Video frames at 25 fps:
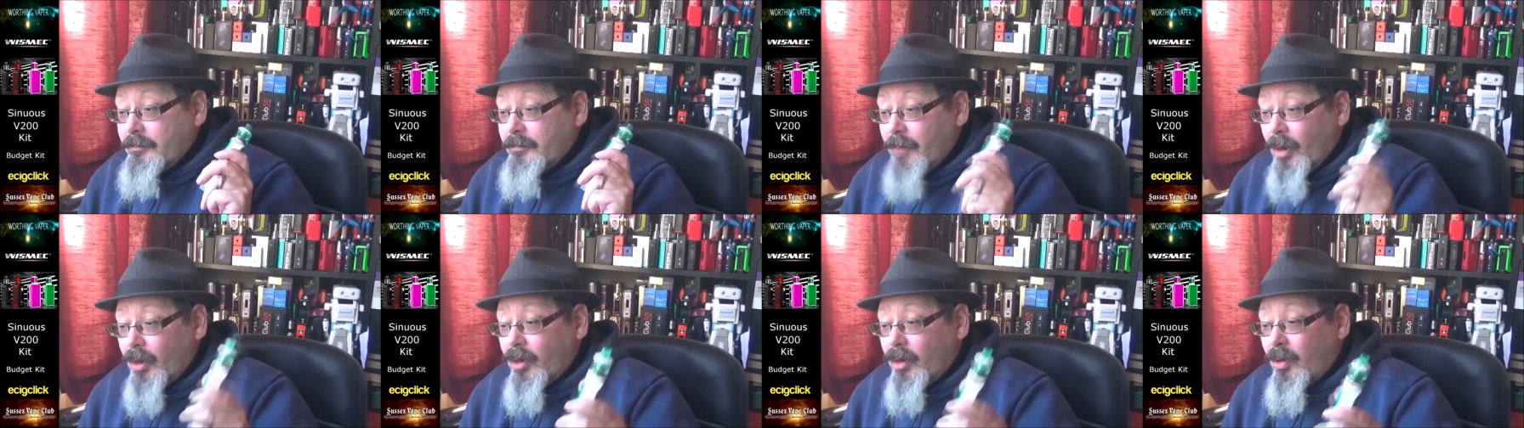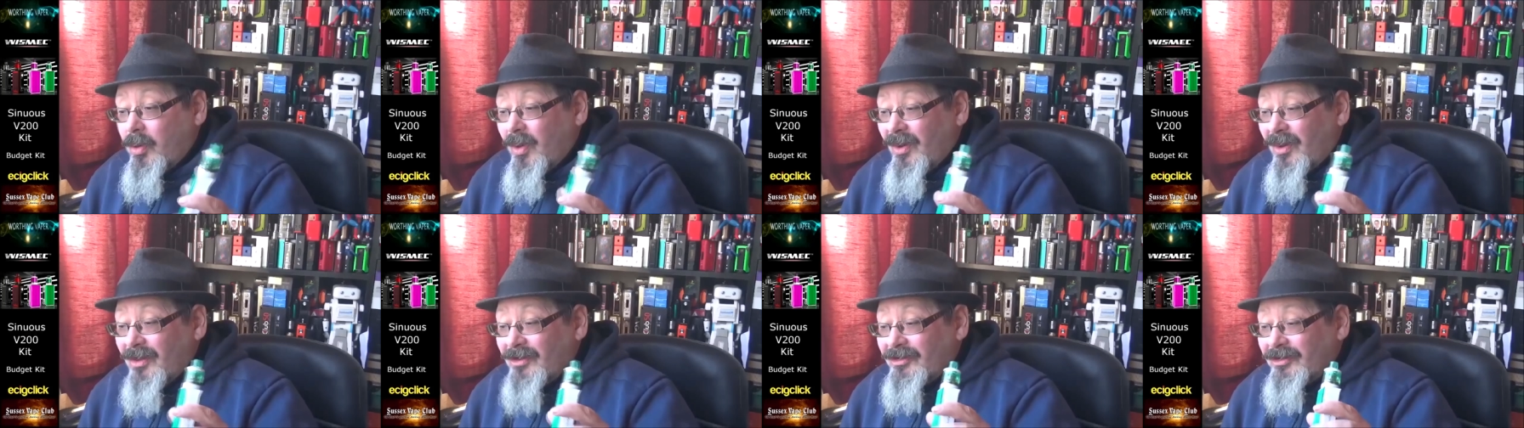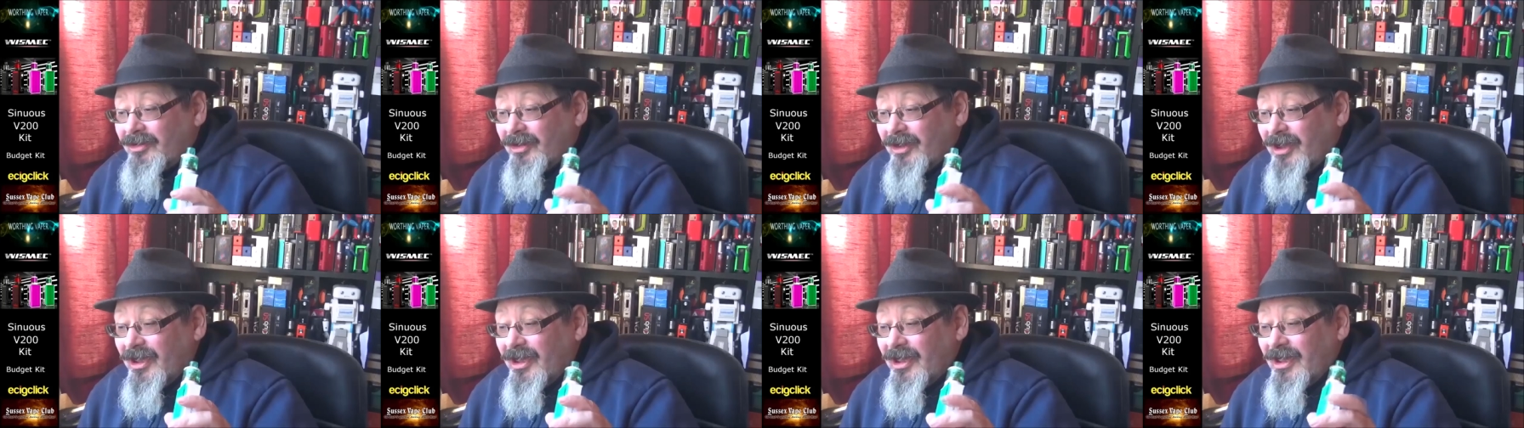mod
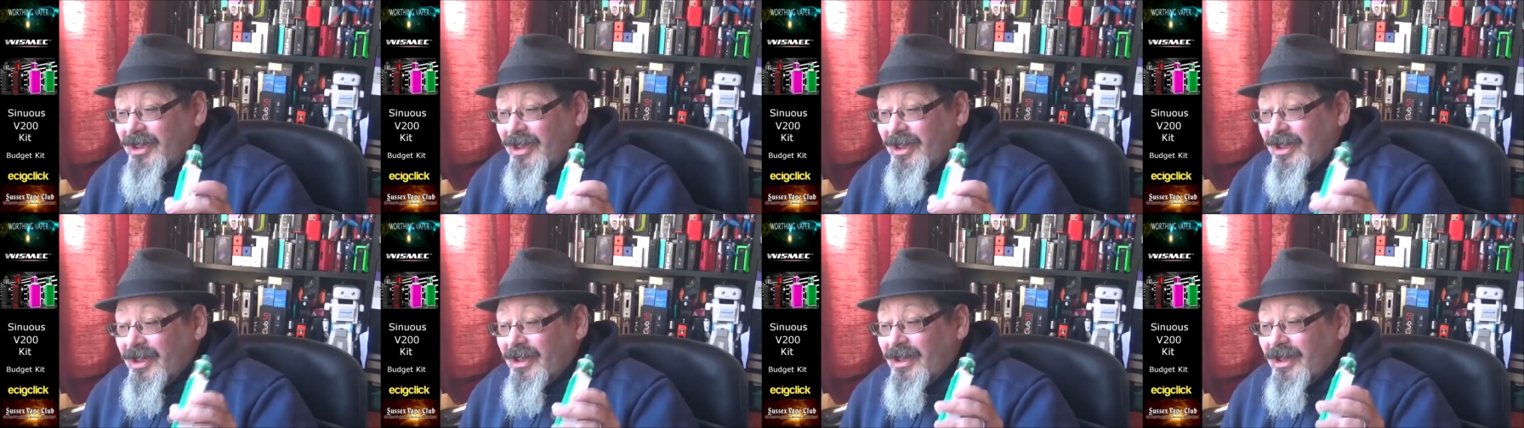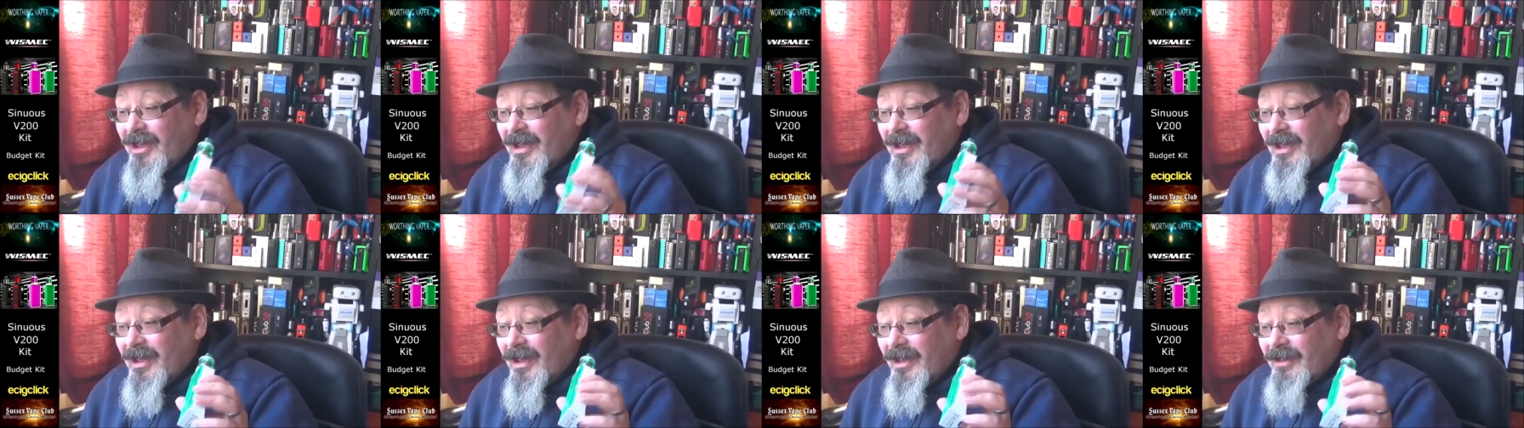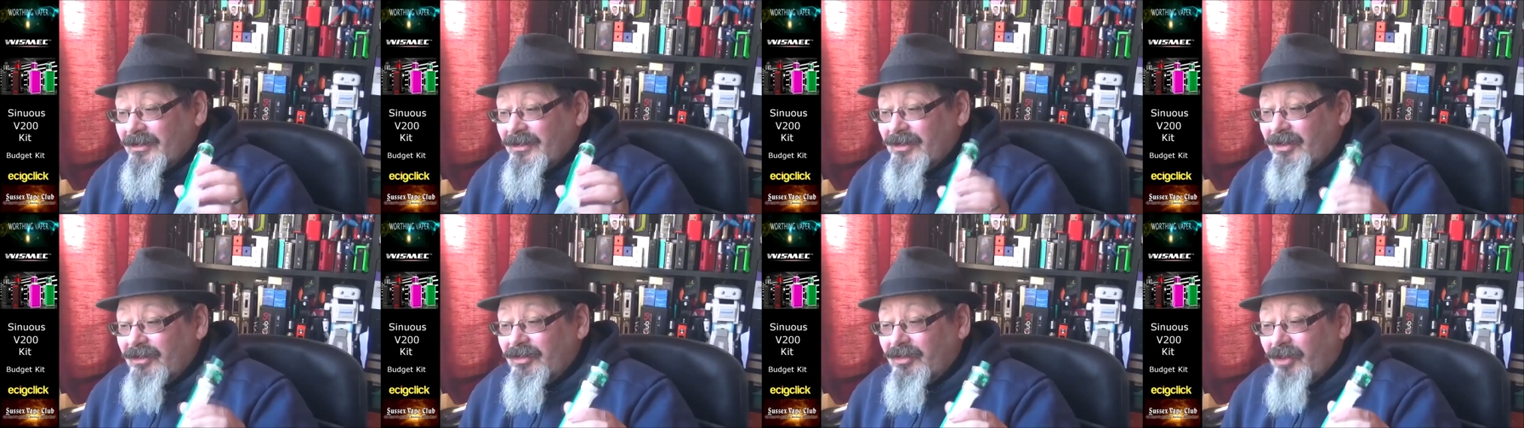quality
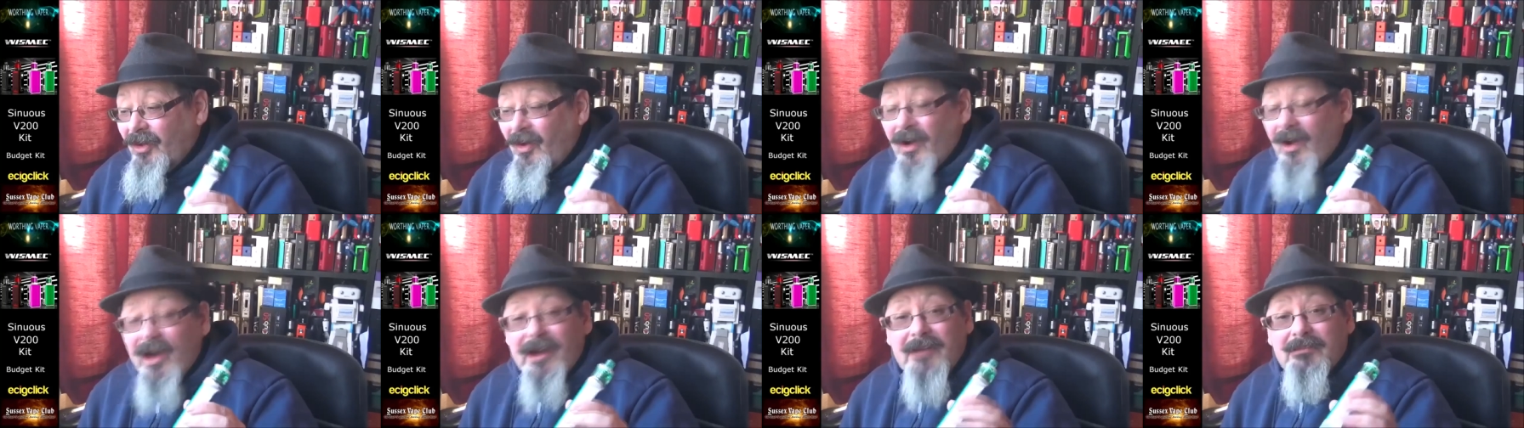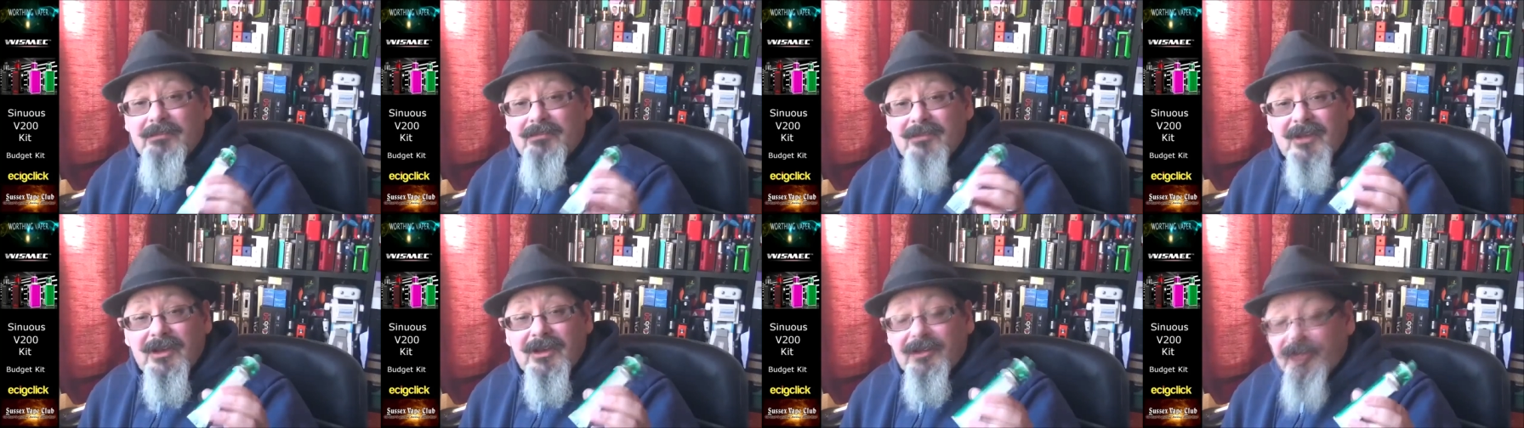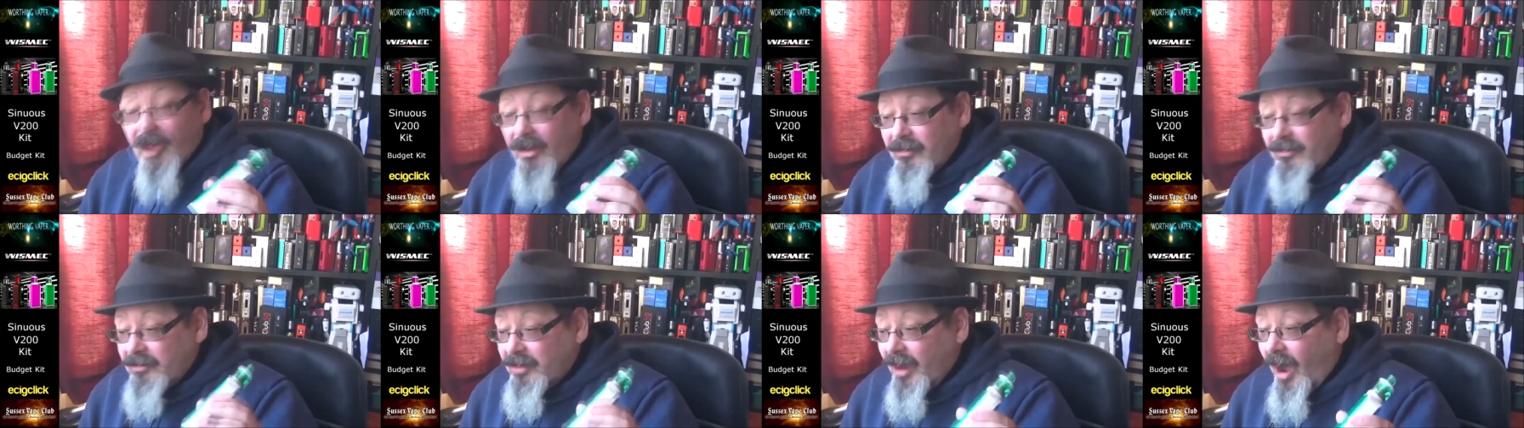and design is
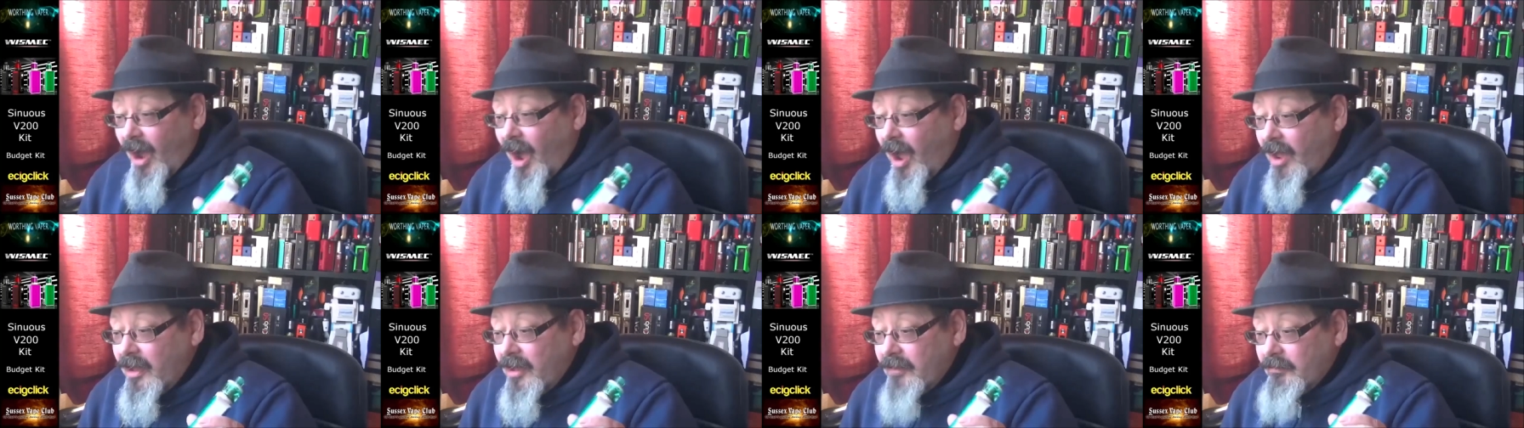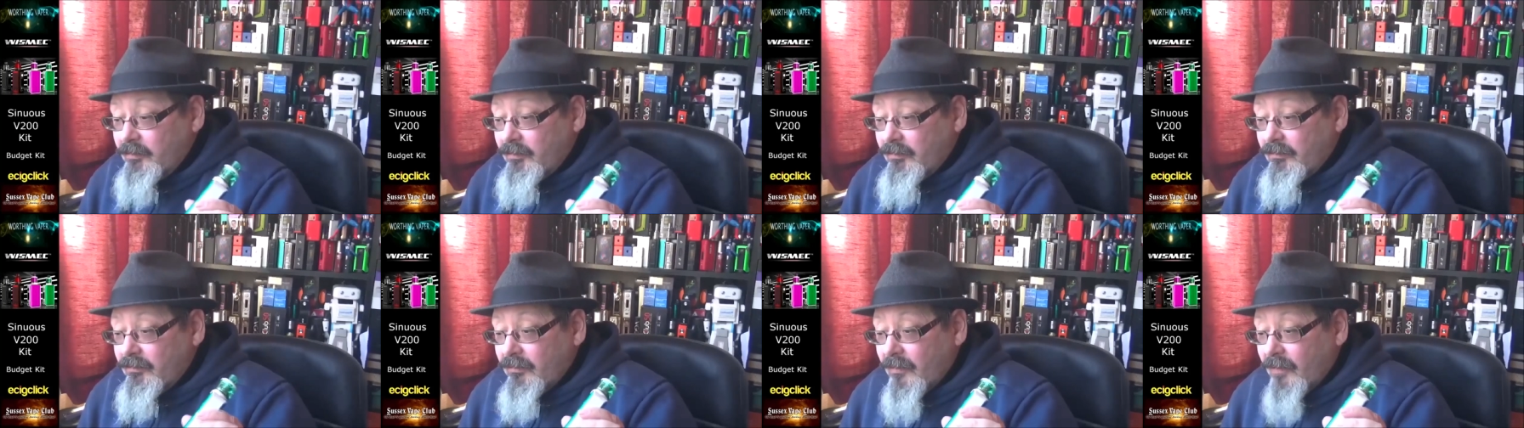okay.